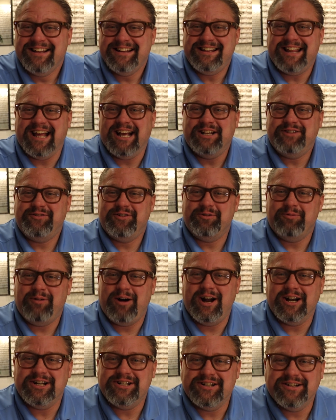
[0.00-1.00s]
Thanks for
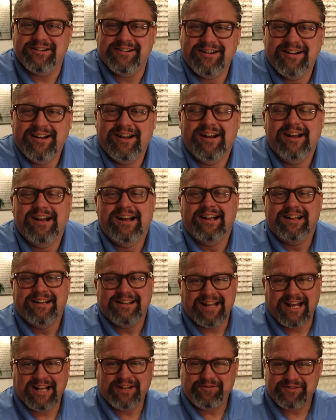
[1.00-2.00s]
watching.
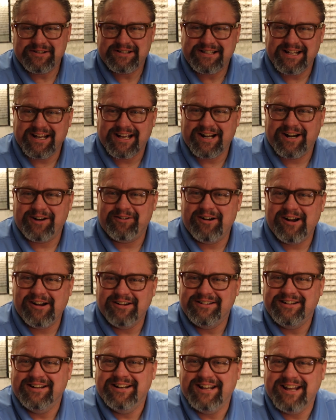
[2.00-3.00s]
Thanks for sticking
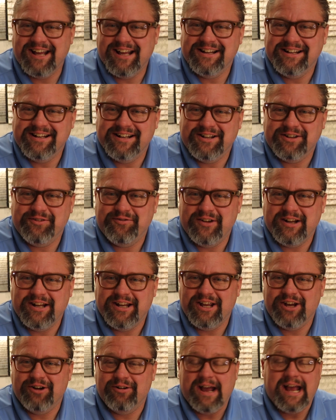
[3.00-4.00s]
around to the end of this
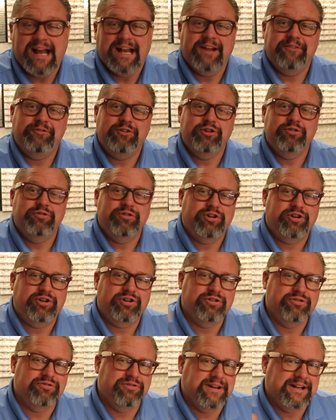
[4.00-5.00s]
video. And if you
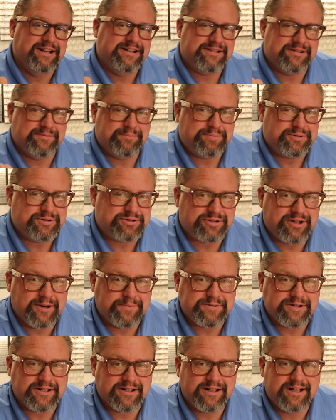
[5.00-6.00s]
do need some
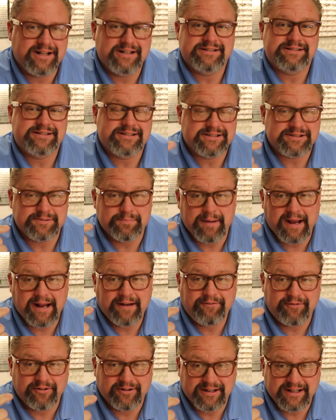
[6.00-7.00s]
prescription lenses
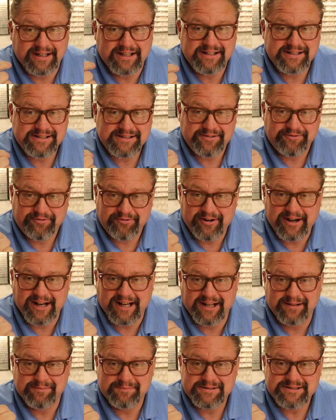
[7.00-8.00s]
made for these
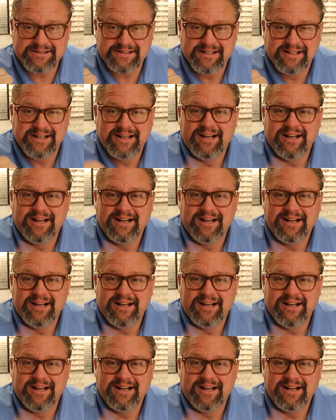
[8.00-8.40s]
frames,